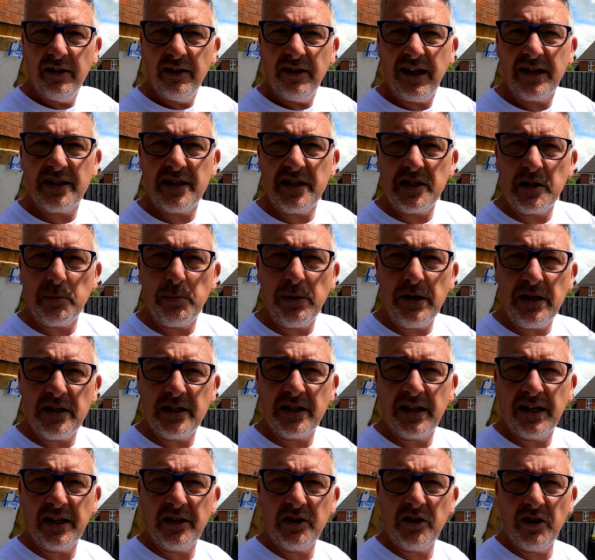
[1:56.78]
That's easy peasy,
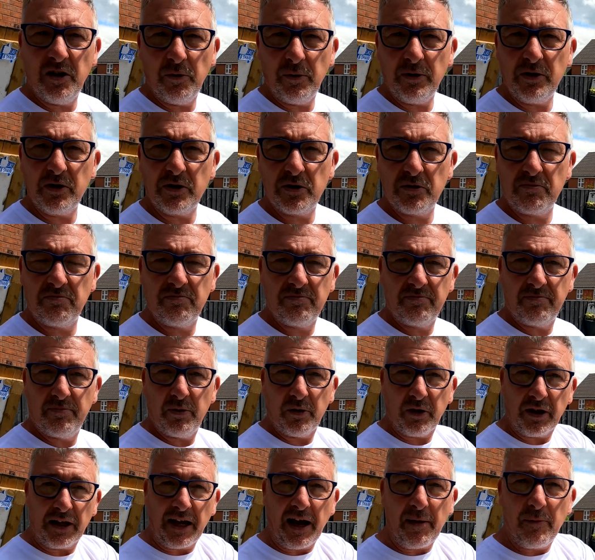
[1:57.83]
that is. You know, we just
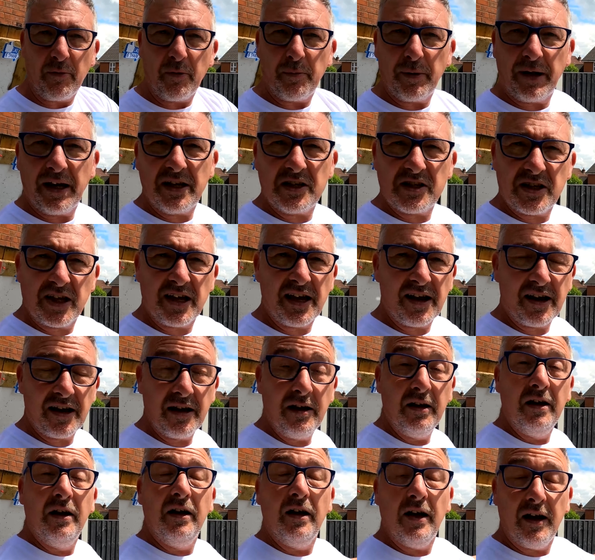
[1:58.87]
put the camera up against there
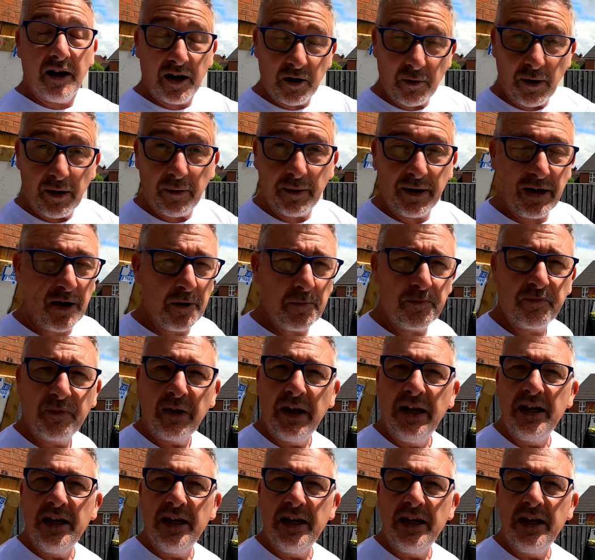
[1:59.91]
and away we go.